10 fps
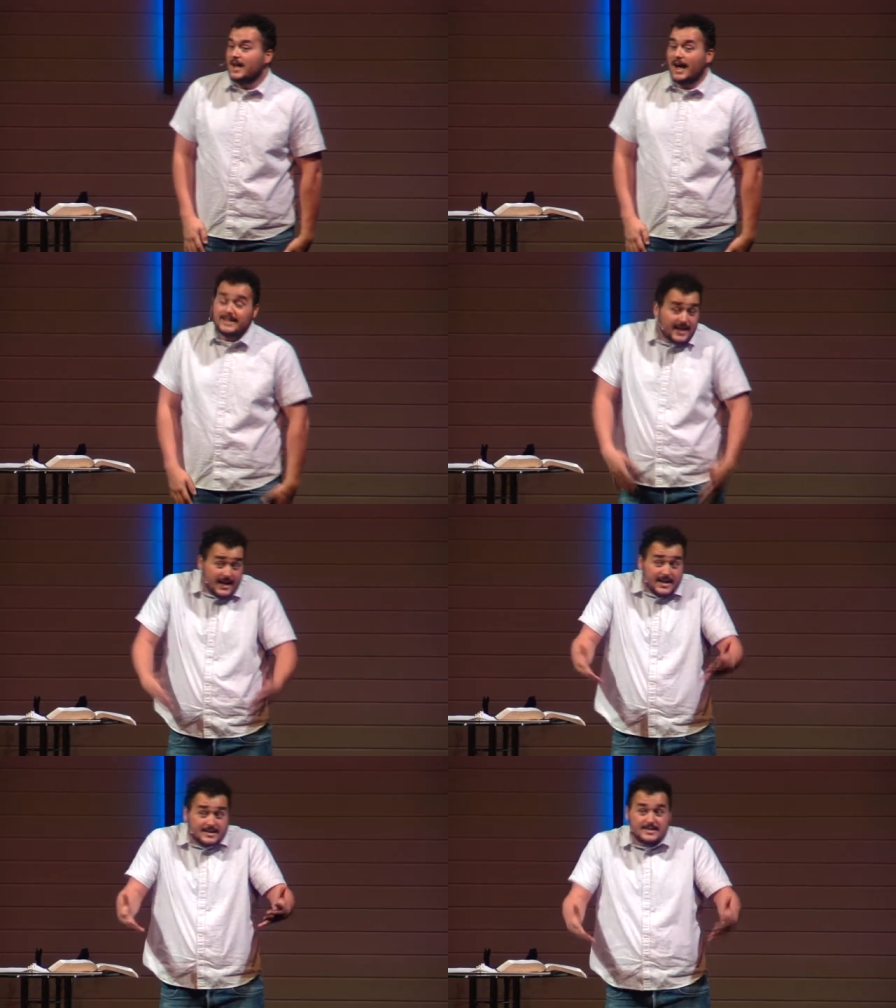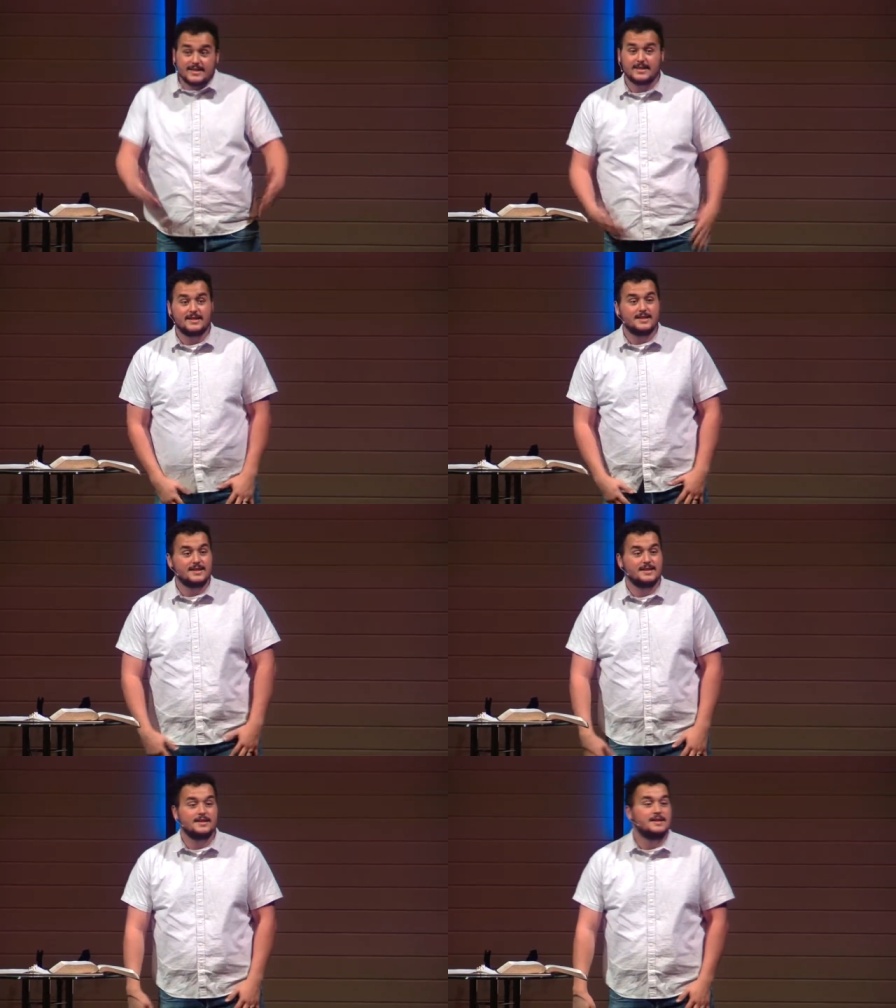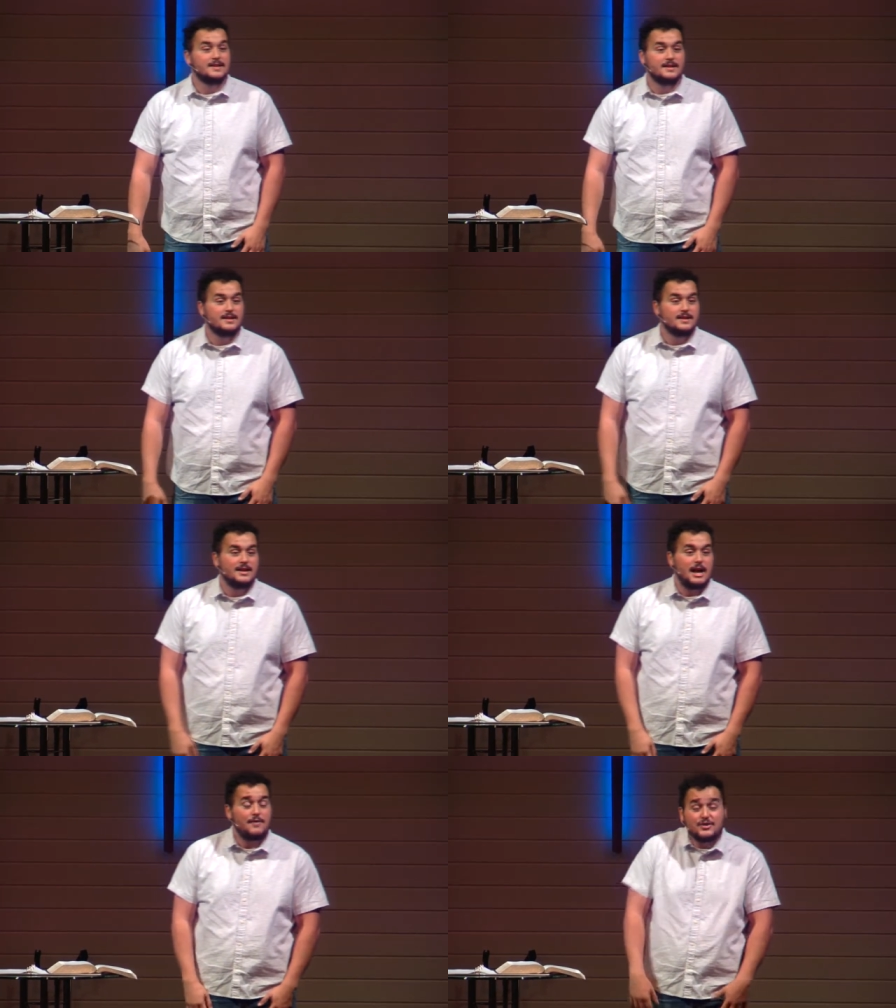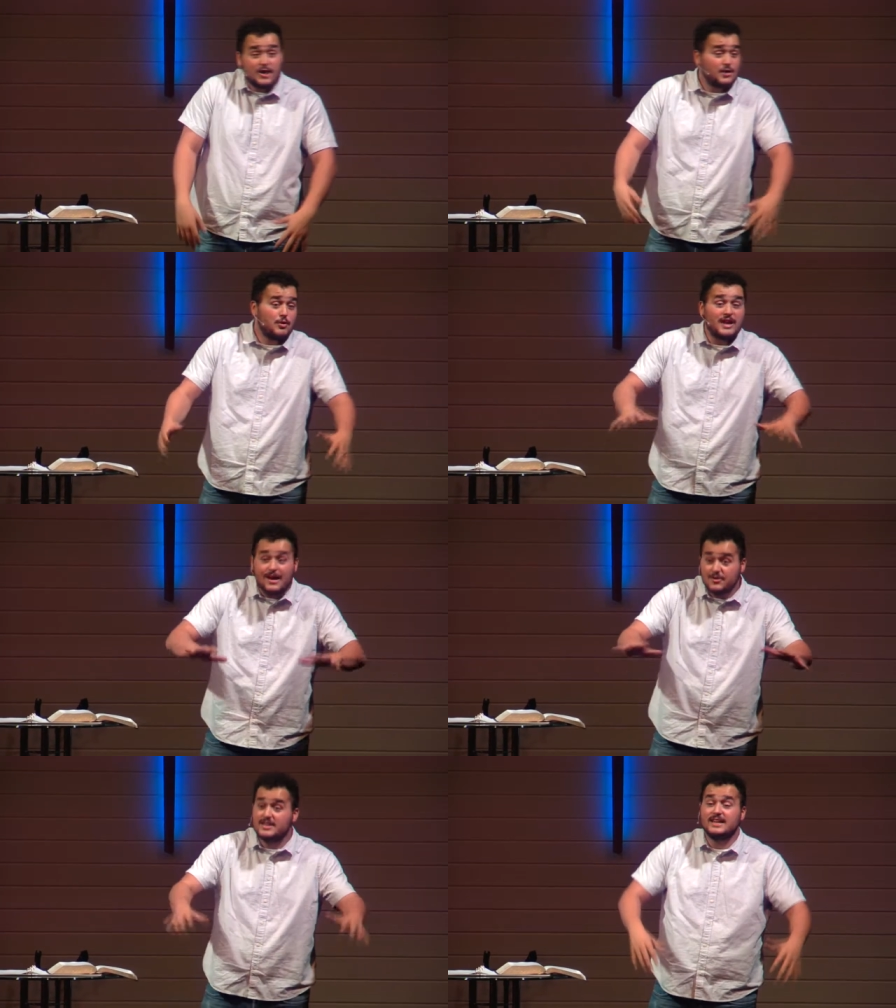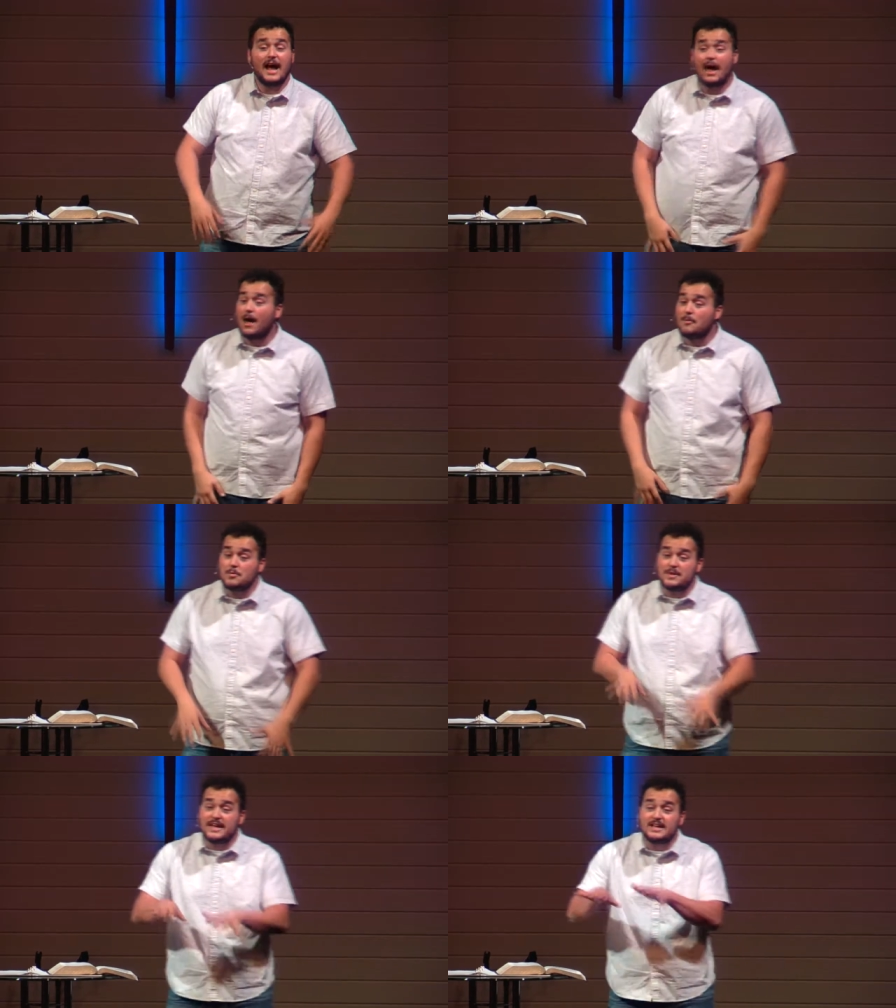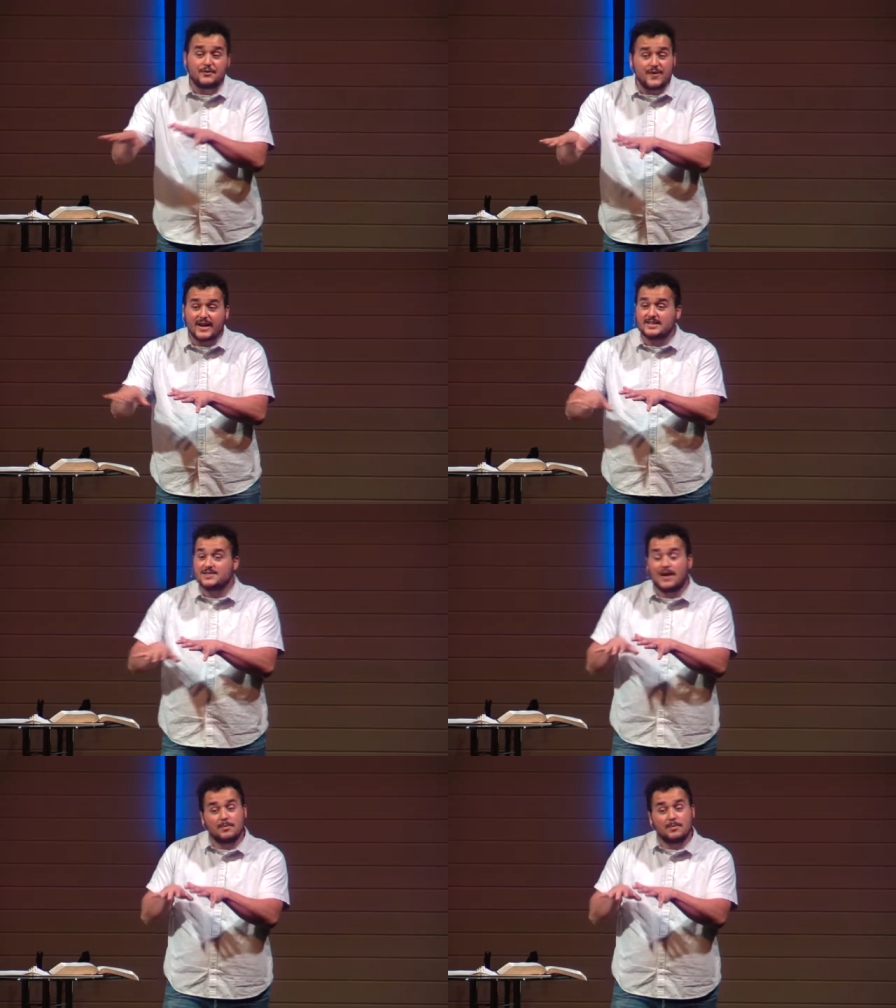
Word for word: I can't. If I try to run everything, I, am gonna be ineffective.